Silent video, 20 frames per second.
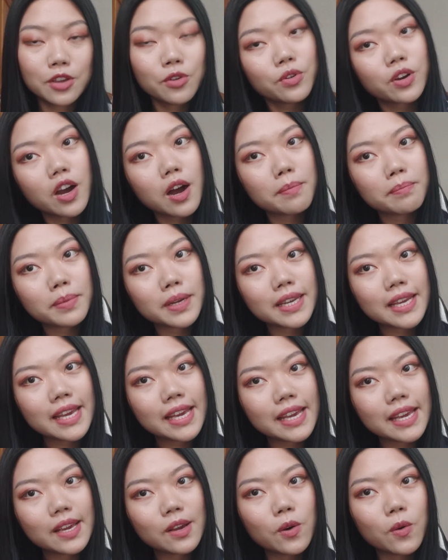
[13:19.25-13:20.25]
a new
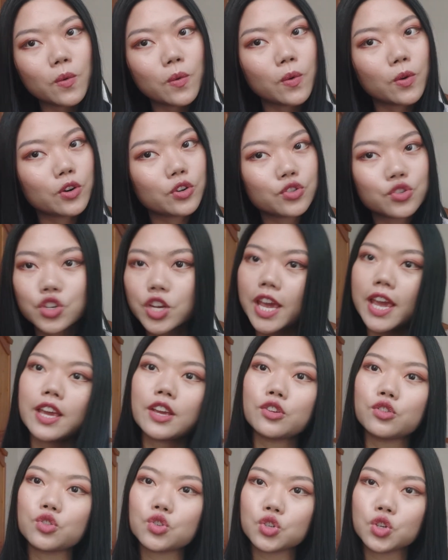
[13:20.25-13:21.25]
company or
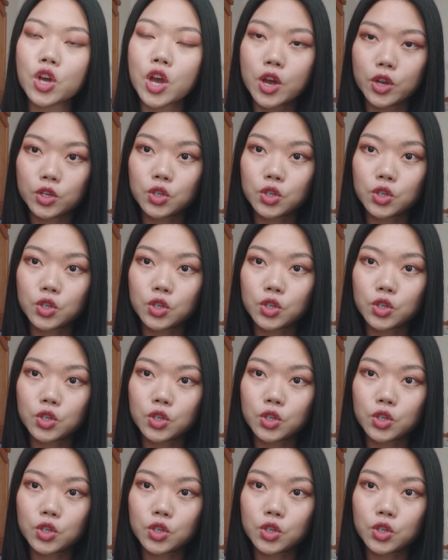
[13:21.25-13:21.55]
change